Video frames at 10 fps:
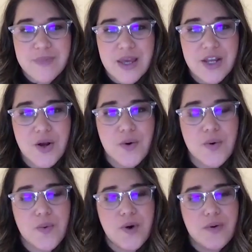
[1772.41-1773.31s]
you know,
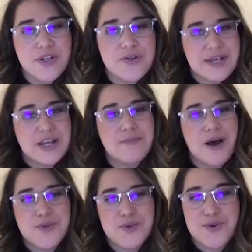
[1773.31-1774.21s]
what would you say to
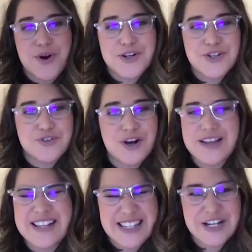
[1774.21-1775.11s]
moms who are
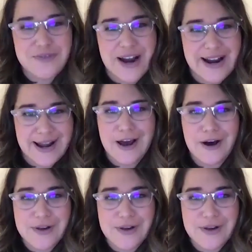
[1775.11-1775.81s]
struggling still right now,